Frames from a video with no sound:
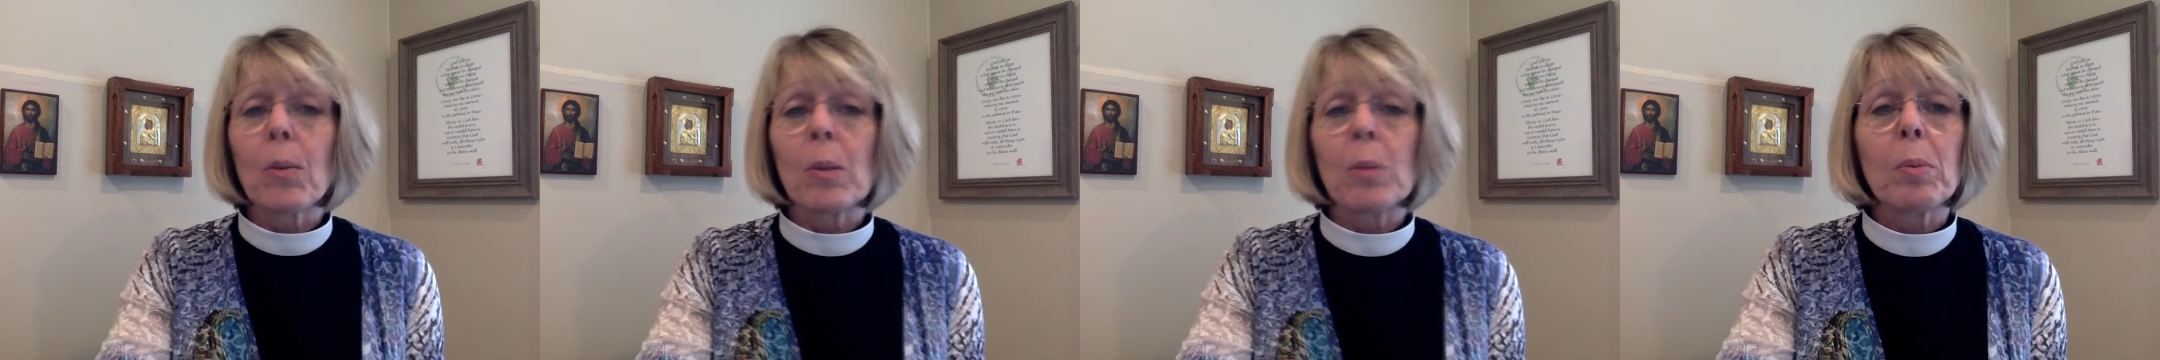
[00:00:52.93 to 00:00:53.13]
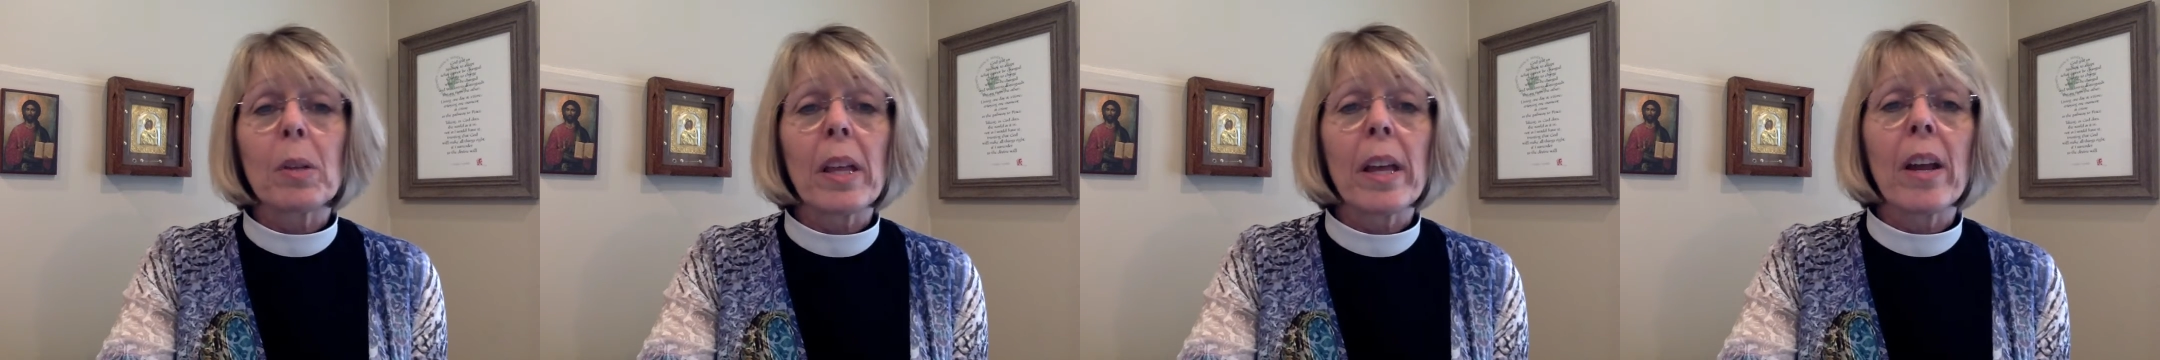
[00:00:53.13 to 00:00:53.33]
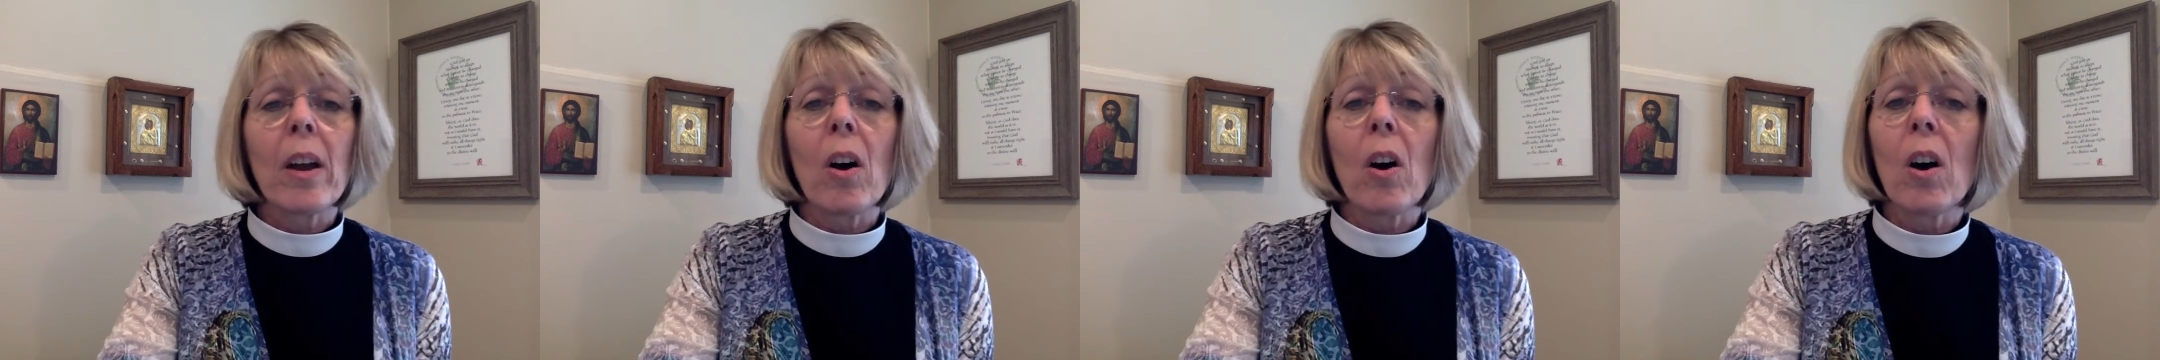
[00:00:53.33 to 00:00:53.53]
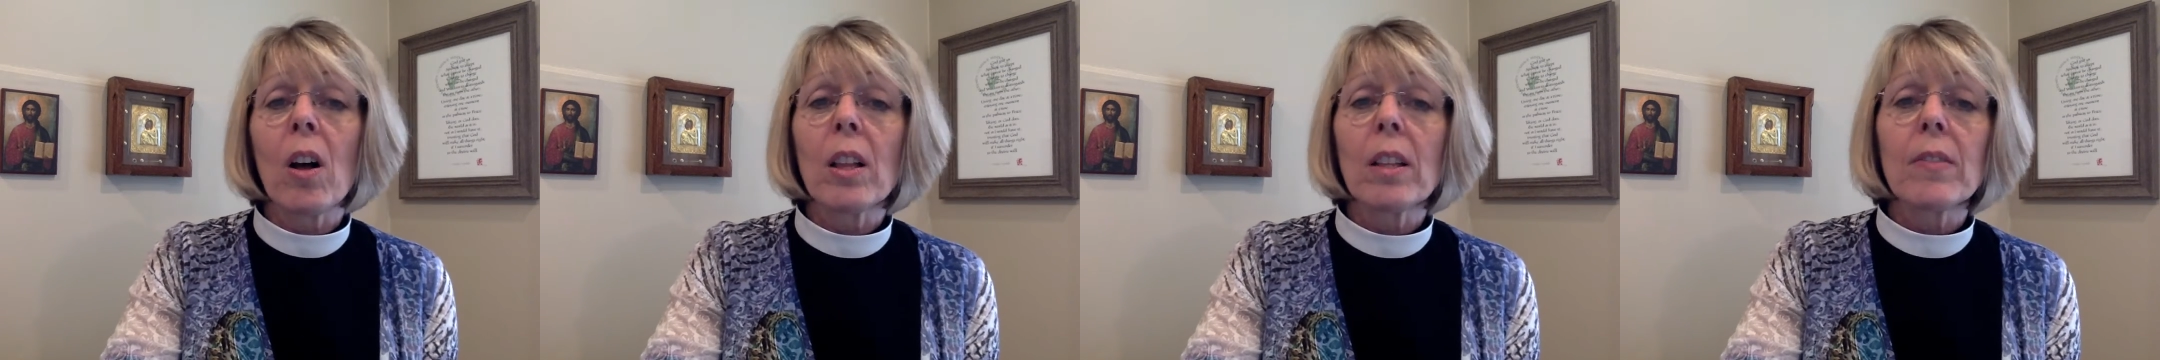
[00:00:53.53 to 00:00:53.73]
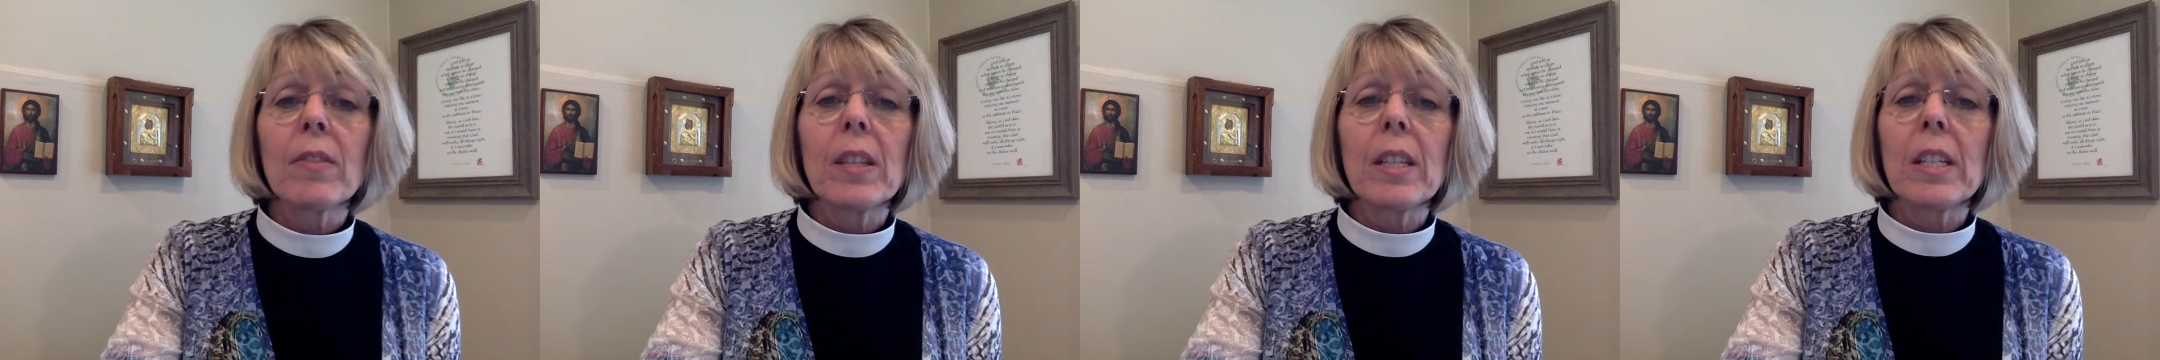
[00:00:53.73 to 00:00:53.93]
replay
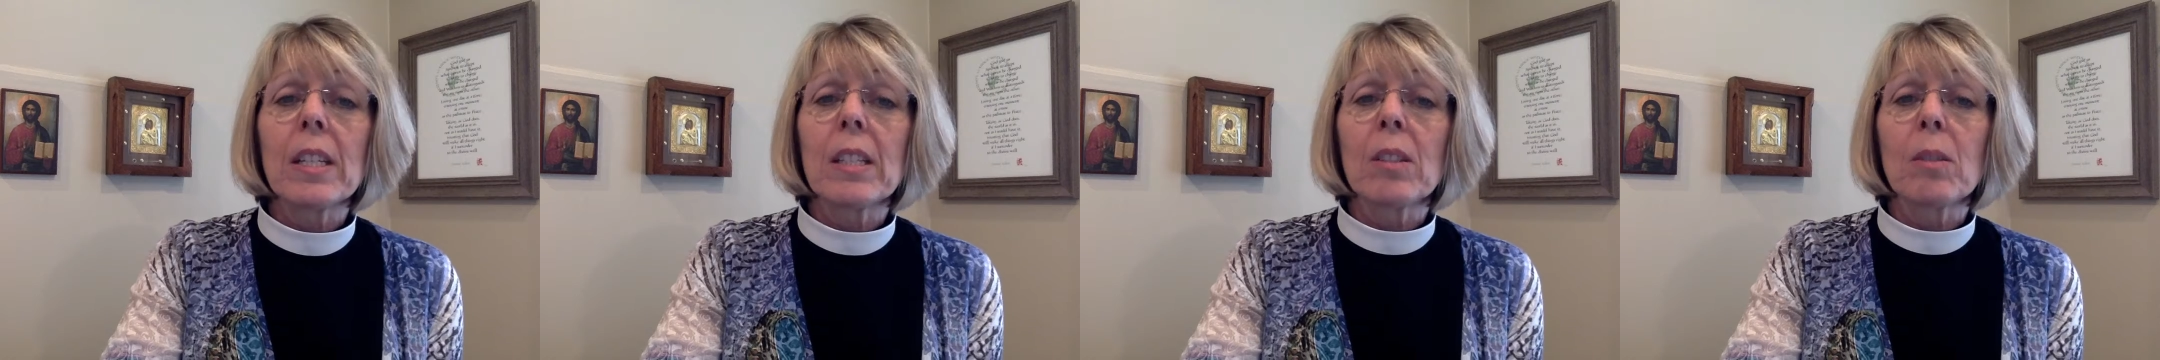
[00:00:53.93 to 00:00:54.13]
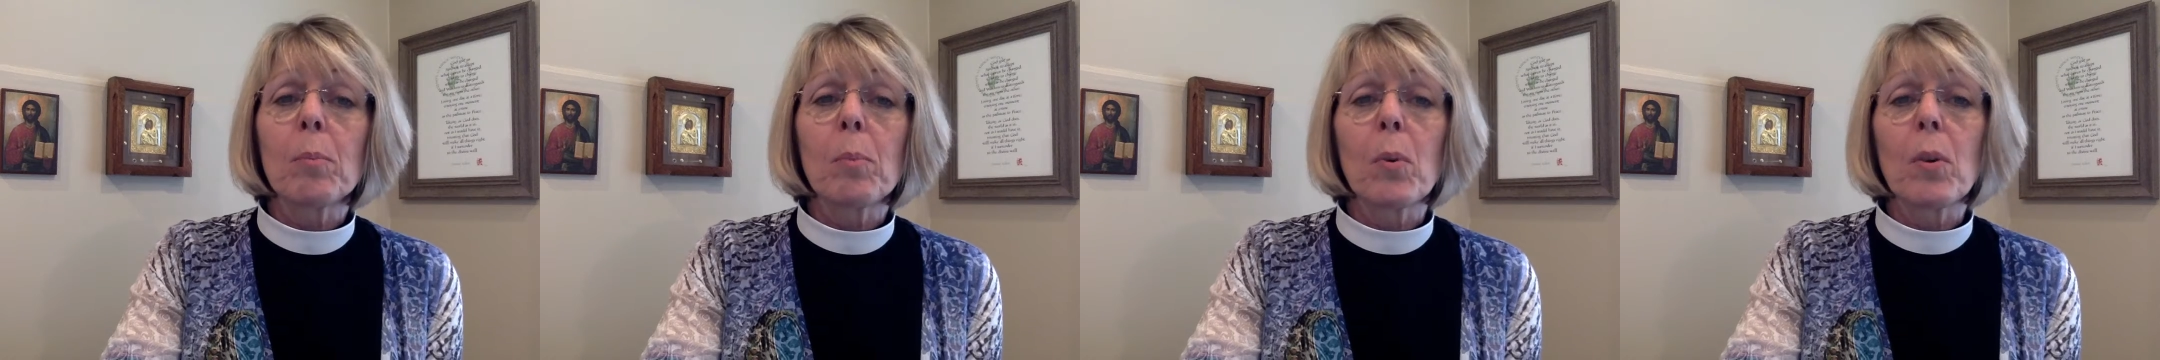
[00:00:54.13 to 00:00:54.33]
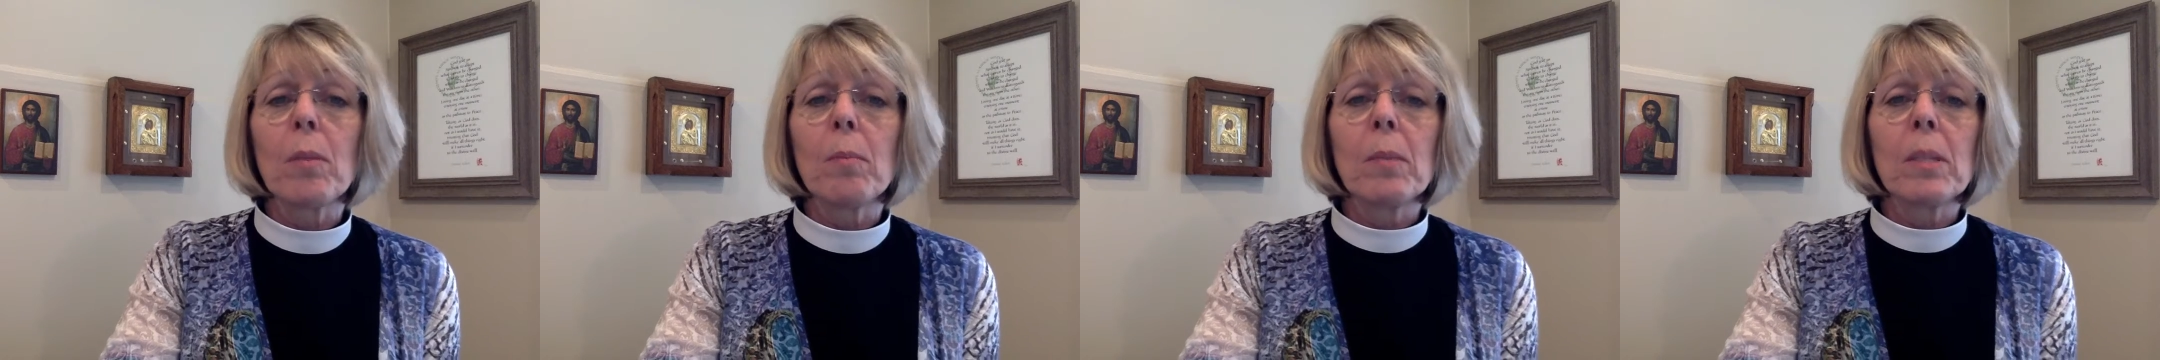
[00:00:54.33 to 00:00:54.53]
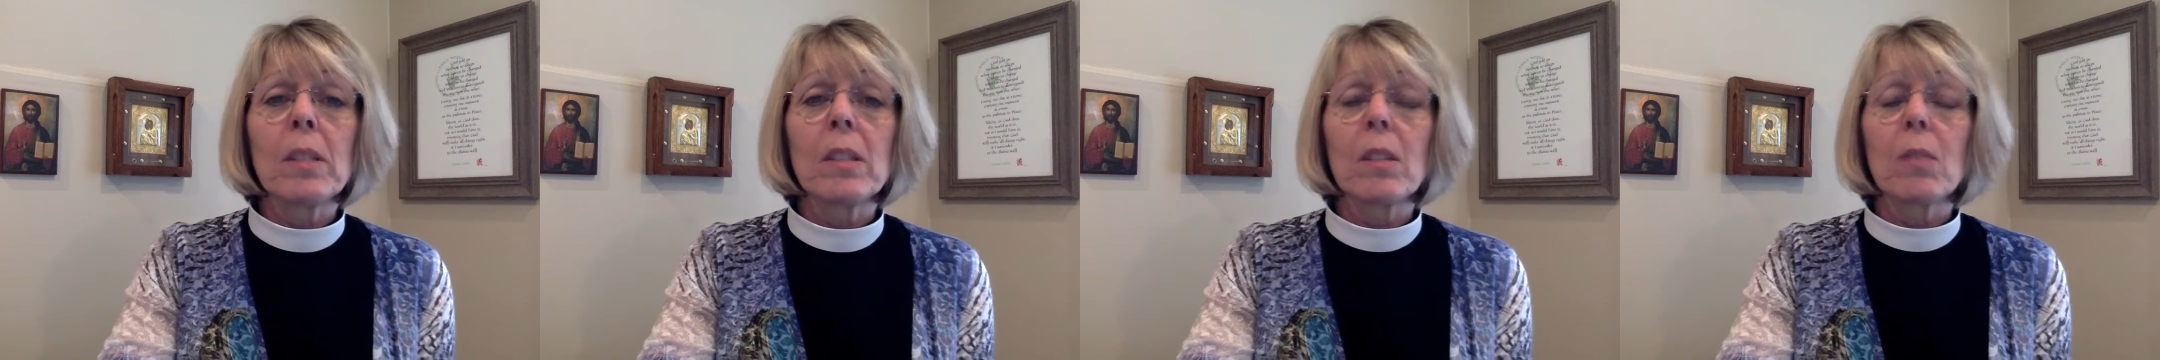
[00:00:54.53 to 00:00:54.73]
all of the disappointments